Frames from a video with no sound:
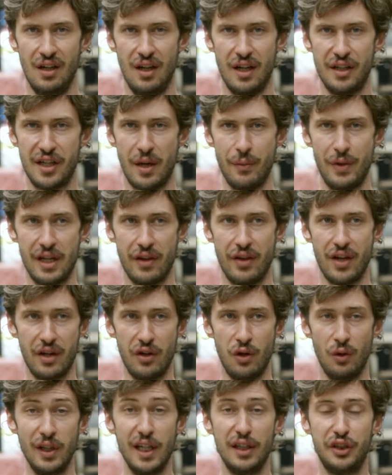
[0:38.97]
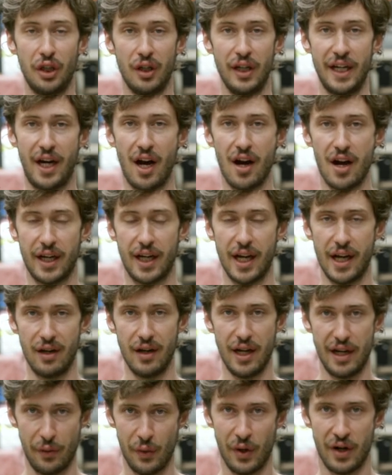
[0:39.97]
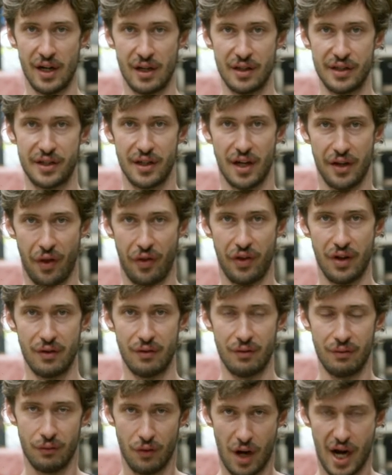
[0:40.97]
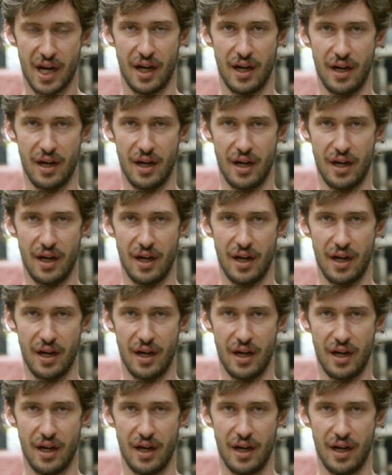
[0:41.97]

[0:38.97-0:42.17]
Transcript: and something that you literally can't get anywhere else other than right